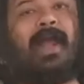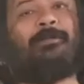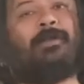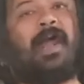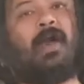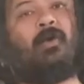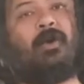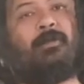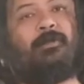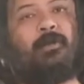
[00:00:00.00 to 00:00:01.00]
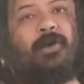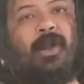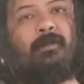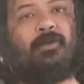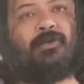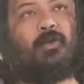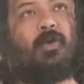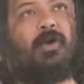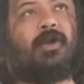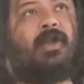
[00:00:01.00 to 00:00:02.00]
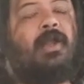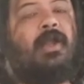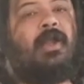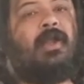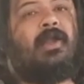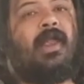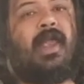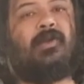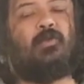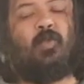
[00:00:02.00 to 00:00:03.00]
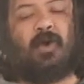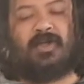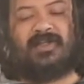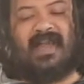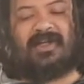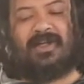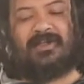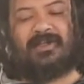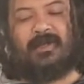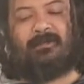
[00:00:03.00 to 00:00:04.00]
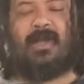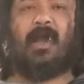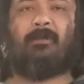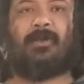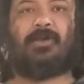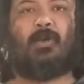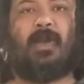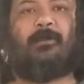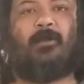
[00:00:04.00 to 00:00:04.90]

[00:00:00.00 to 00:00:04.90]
an hour before you're able to work. And work sessions can be up to 24